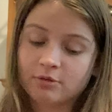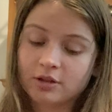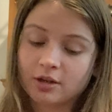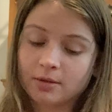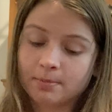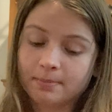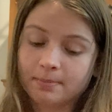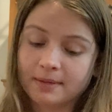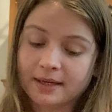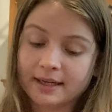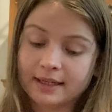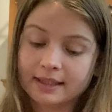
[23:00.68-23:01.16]
their
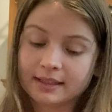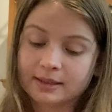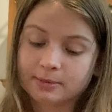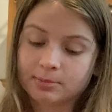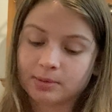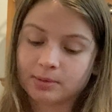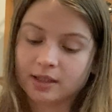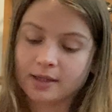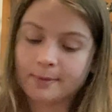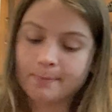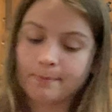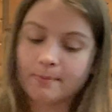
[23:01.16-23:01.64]
bans
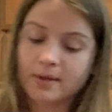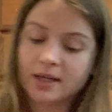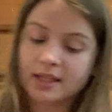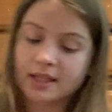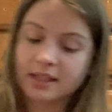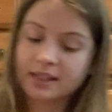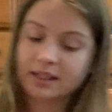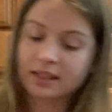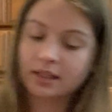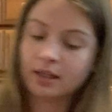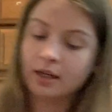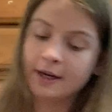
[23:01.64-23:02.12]
but
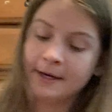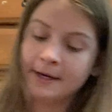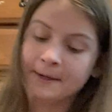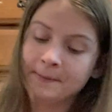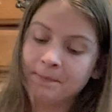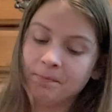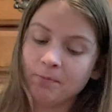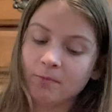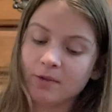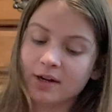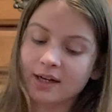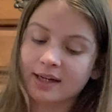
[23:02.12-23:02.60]
must
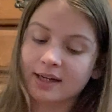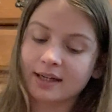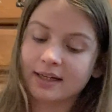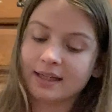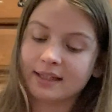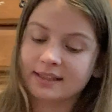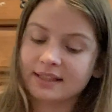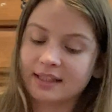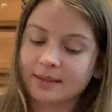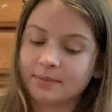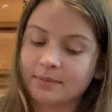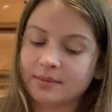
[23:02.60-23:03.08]

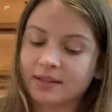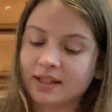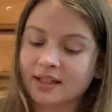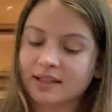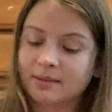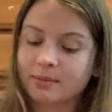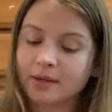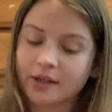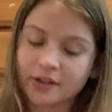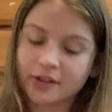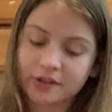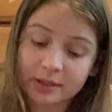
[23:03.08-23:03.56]
recognize same-sex
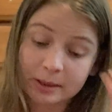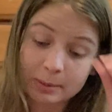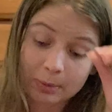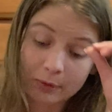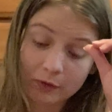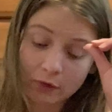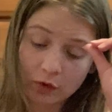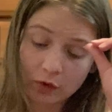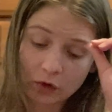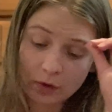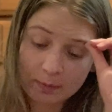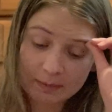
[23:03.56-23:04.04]
marriages
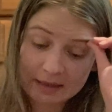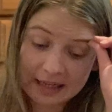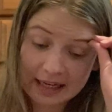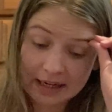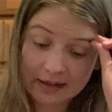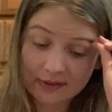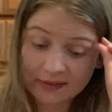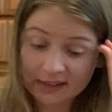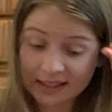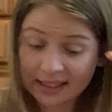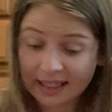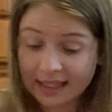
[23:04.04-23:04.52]
performed out
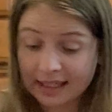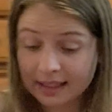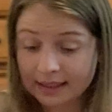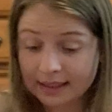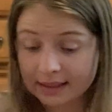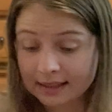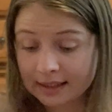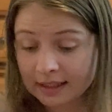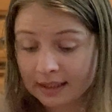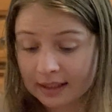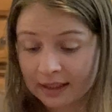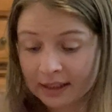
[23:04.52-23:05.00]
of
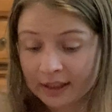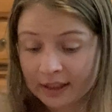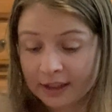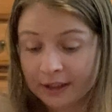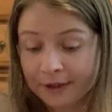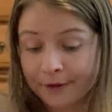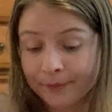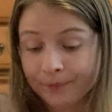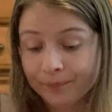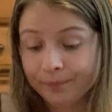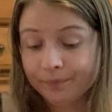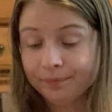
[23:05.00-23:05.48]
state.
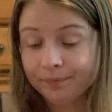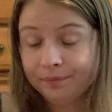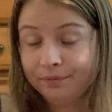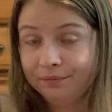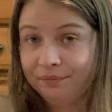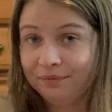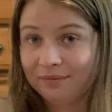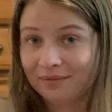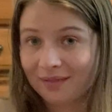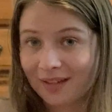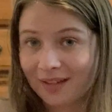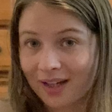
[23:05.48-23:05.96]

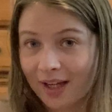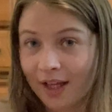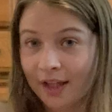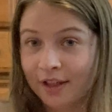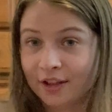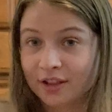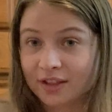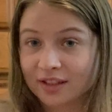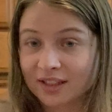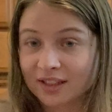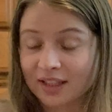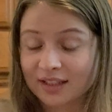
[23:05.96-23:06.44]
And
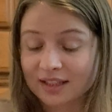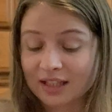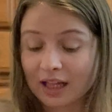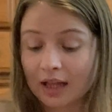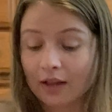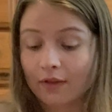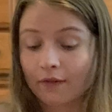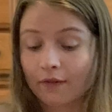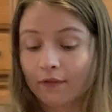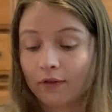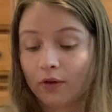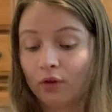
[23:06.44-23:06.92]
she says that
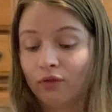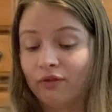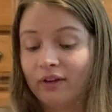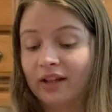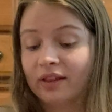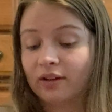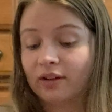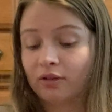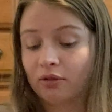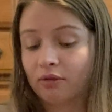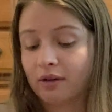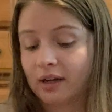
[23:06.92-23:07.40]
the full
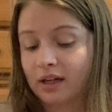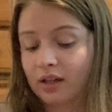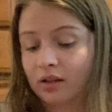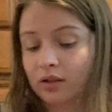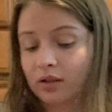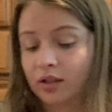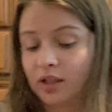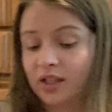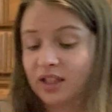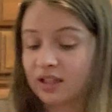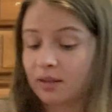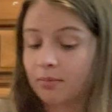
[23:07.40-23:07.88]
faith and credit
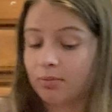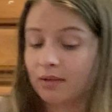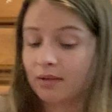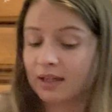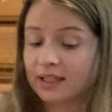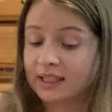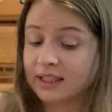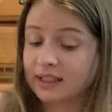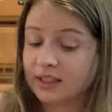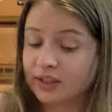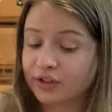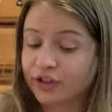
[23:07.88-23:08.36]
clause
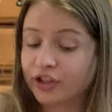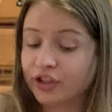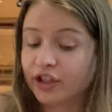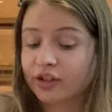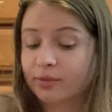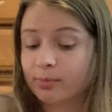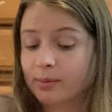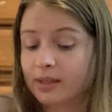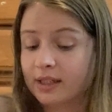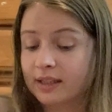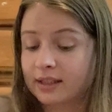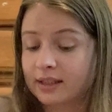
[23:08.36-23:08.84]
applies to
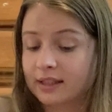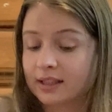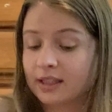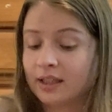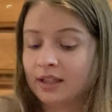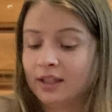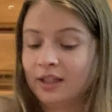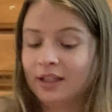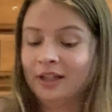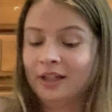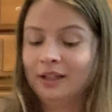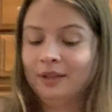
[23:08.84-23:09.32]
judgment.
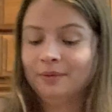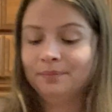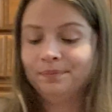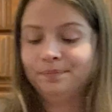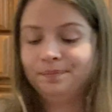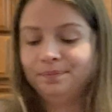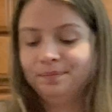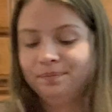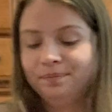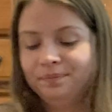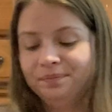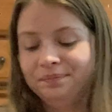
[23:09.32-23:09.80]

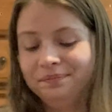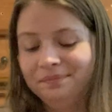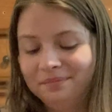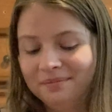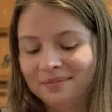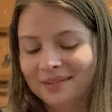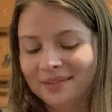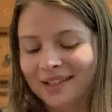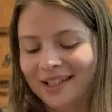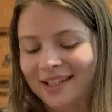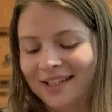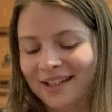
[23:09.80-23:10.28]

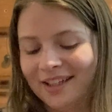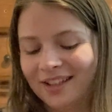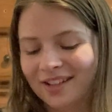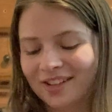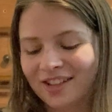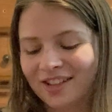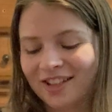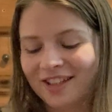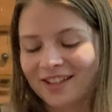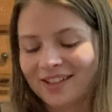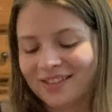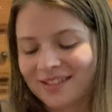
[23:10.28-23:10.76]
And
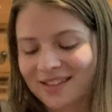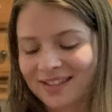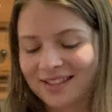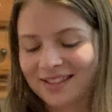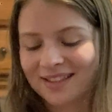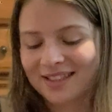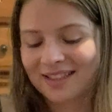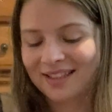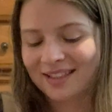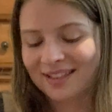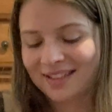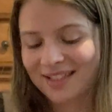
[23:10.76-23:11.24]
she also
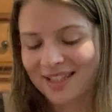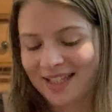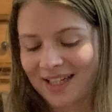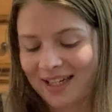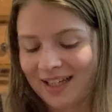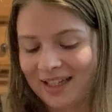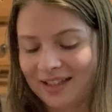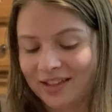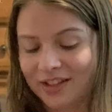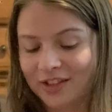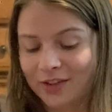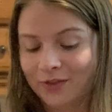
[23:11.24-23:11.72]
says
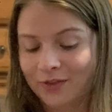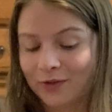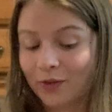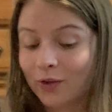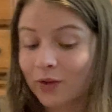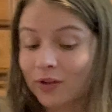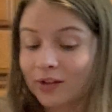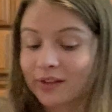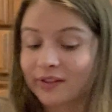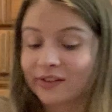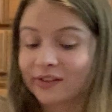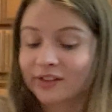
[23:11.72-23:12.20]
that a
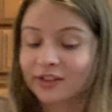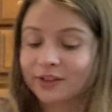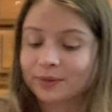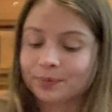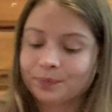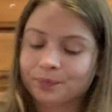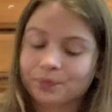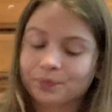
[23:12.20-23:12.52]
divorce